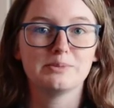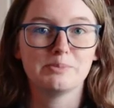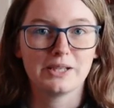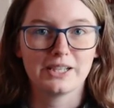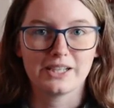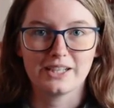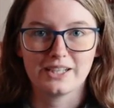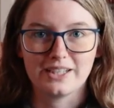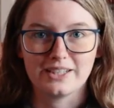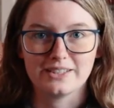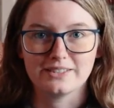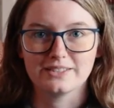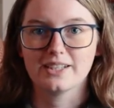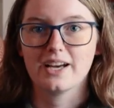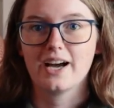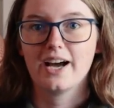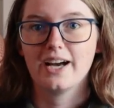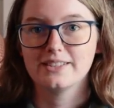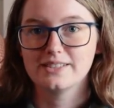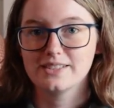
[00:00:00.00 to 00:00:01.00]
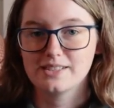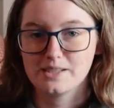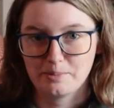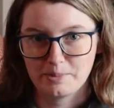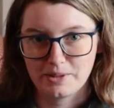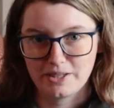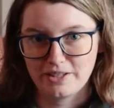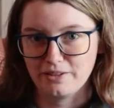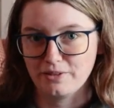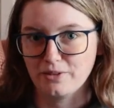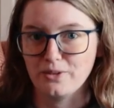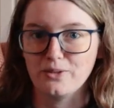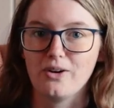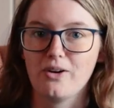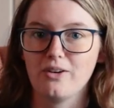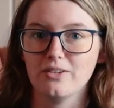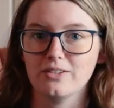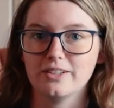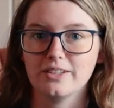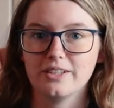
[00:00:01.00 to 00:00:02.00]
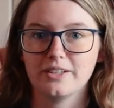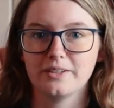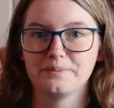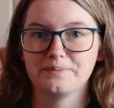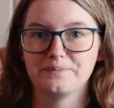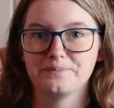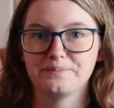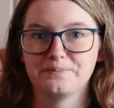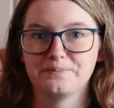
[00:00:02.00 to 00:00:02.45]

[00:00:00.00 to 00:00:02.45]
beginnings as a penal colony.